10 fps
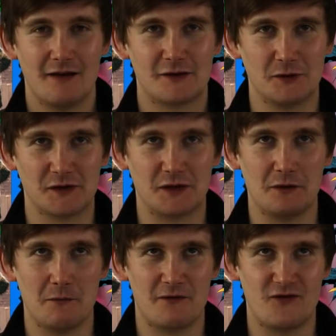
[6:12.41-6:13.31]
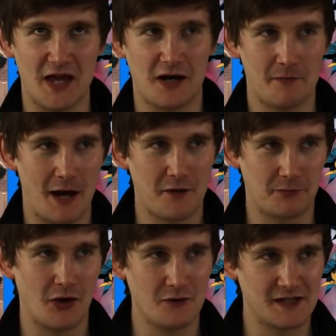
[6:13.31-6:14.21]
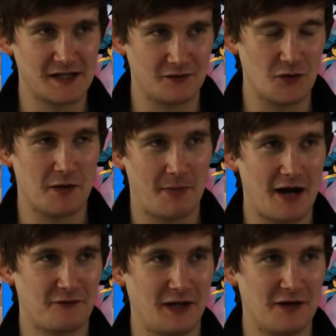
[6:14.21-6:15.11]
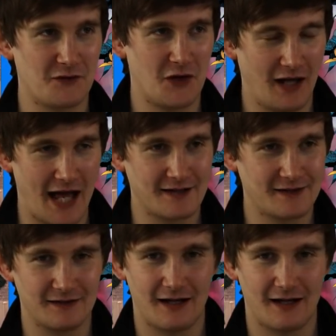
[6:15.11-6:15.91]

someone to think about the process of doing a backflip and for your legs to,